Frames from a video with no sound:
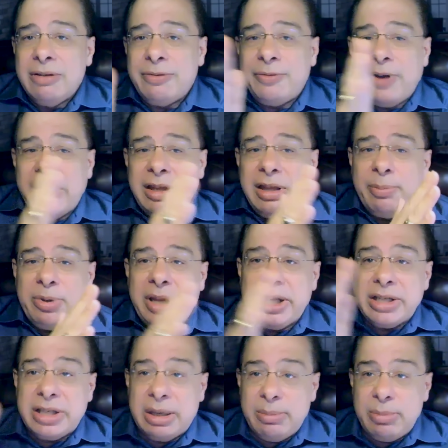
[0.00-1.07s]
find the
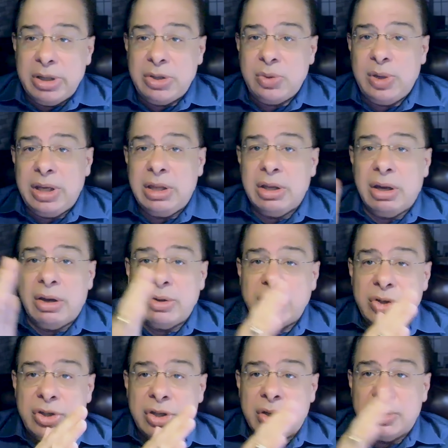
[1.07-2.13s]
place in between
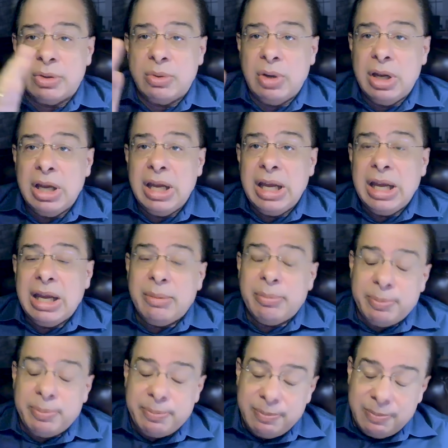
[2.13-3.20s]
those two.
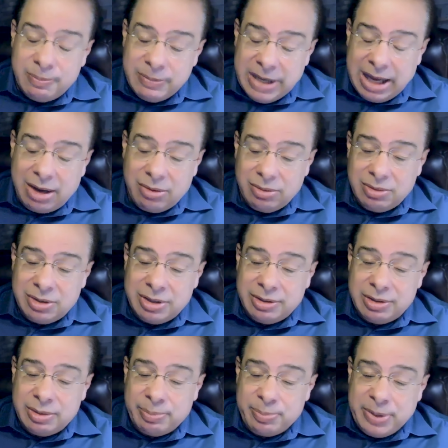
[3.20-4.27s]
Now,
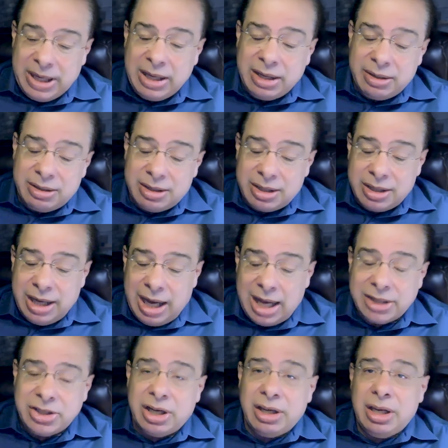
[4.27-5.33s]
the the big
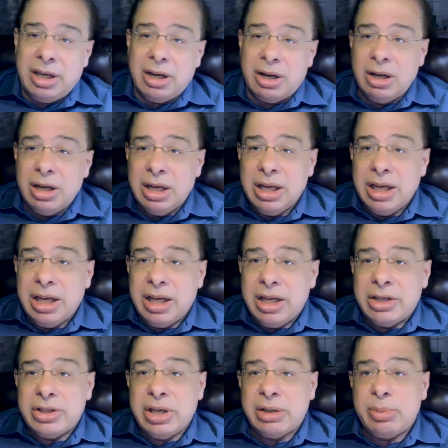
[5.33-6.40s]
gotcha here
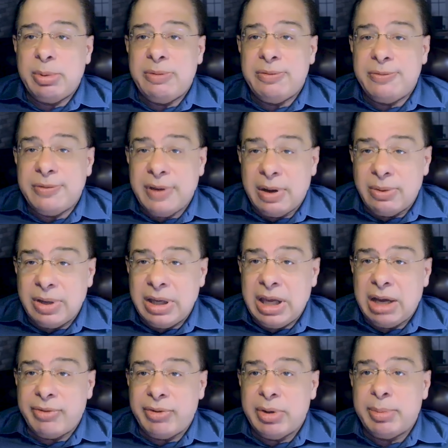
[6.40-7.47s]
is you have to be very
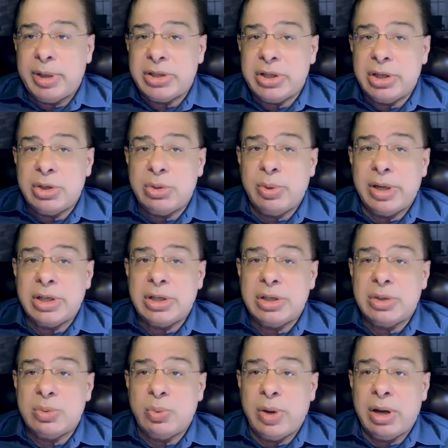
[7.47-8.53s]
careful about
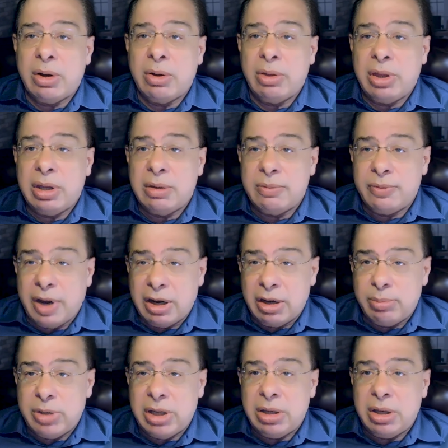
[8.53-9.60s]
situations where the
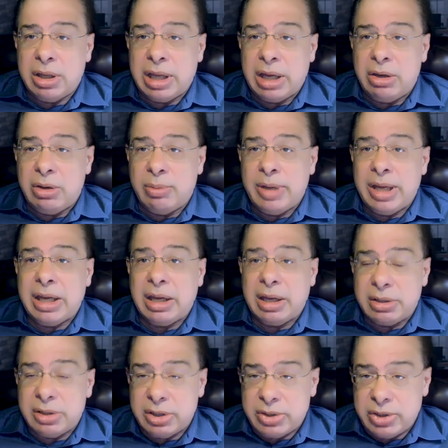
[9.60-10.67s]
environment that you're
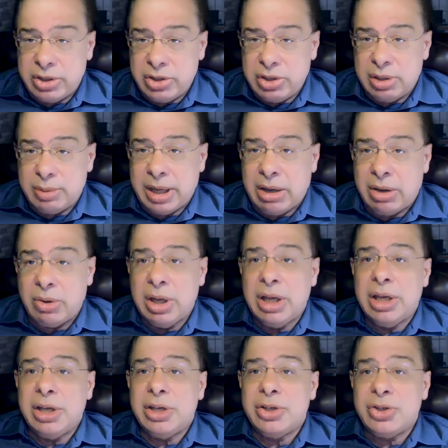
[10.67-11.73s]
making a decision about
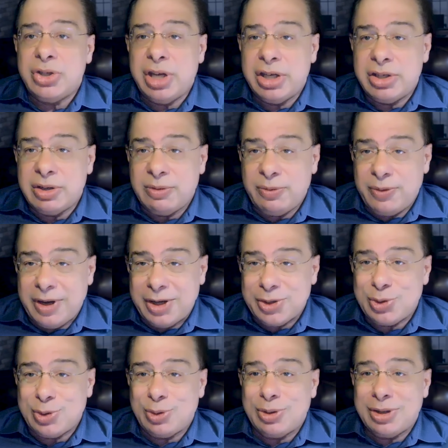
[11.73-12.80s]
is changing
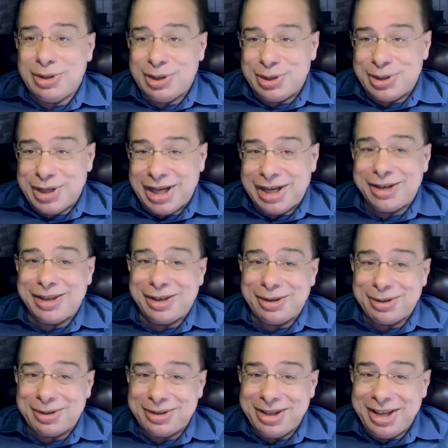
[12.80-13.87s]
faster than the data that
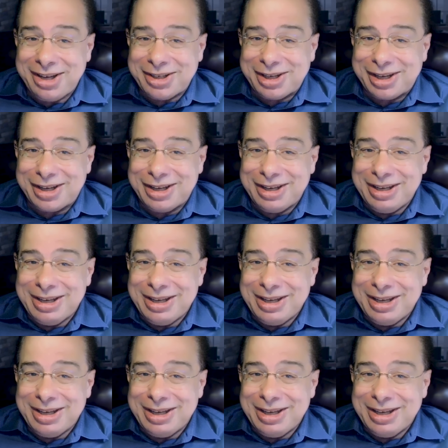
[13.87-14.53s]
you're collecting.